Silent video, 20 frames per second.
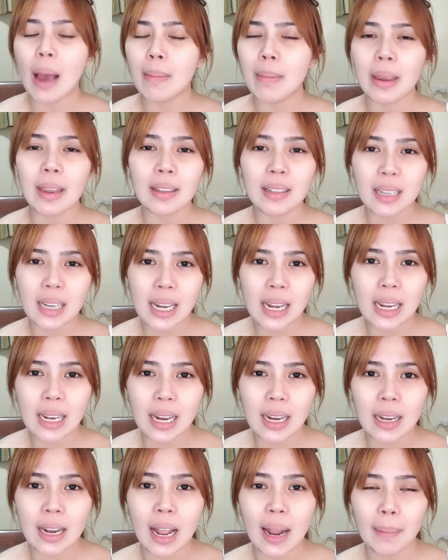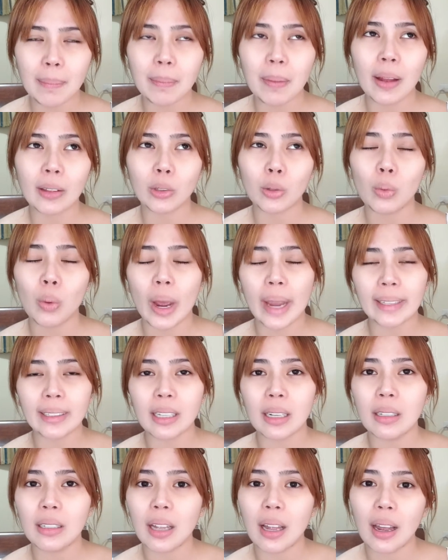I think it helped to
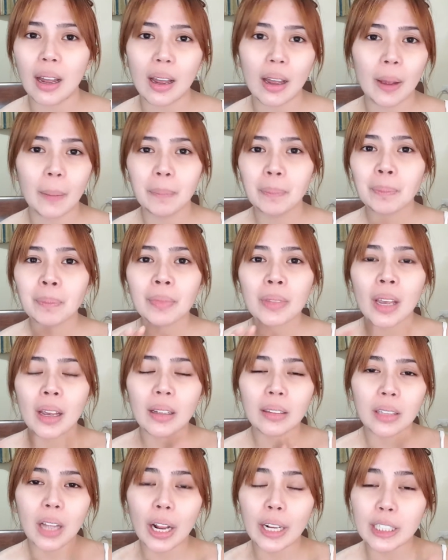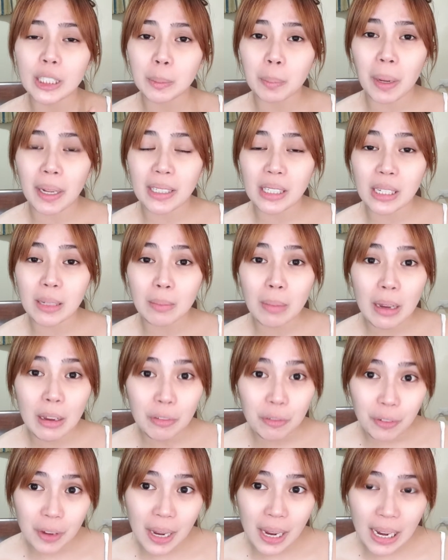whiten the dark spots in my
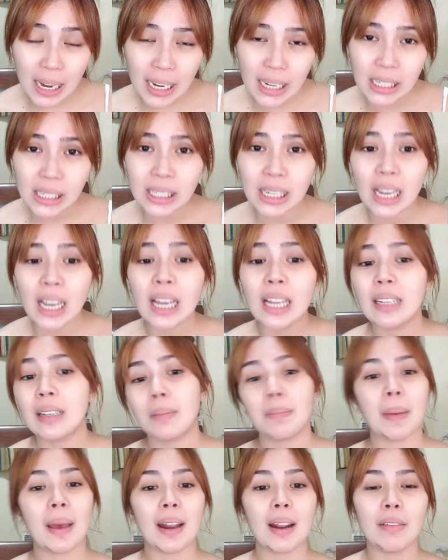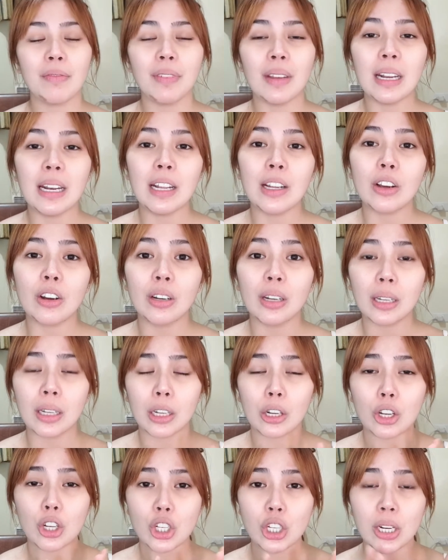face. parang feeling ko
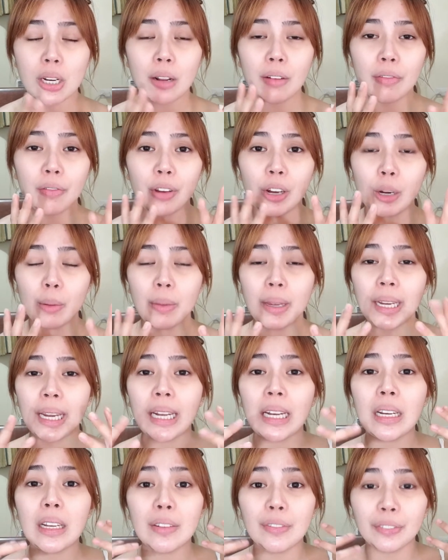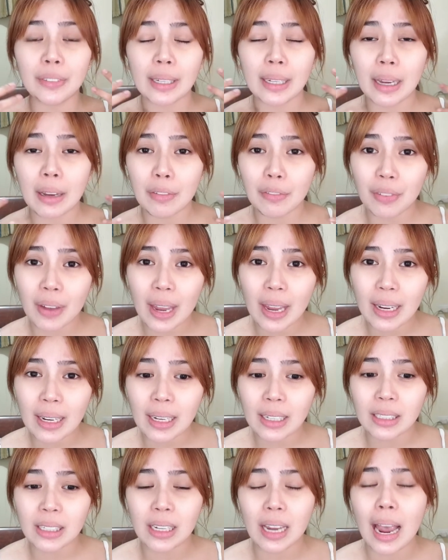nagkaroon siya ng firming and lifting effect
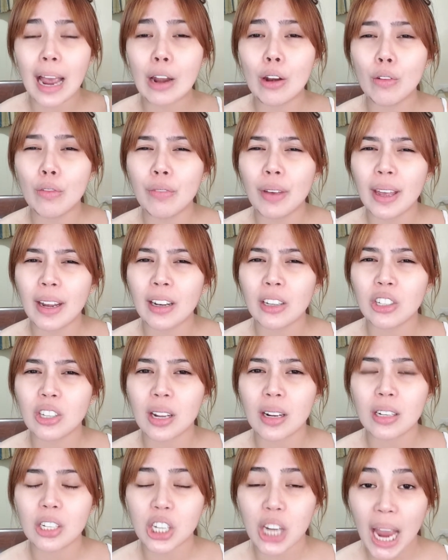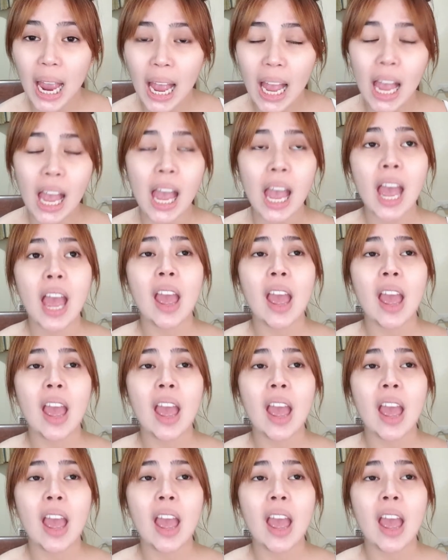kasi nga aloe vera gel siya.